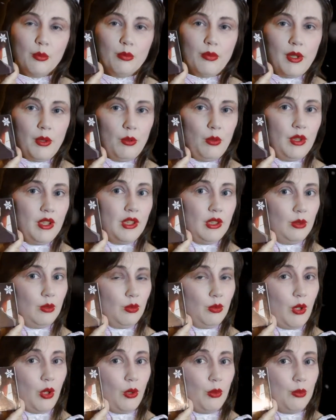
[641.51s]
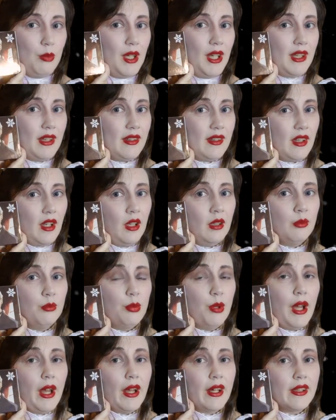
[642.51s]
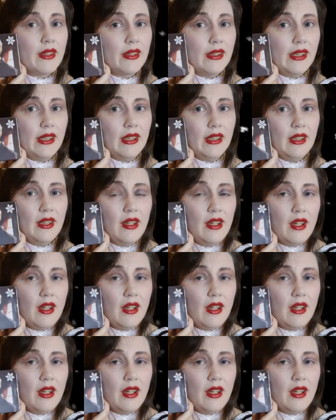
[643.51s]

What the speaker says: My winter romance unboxing.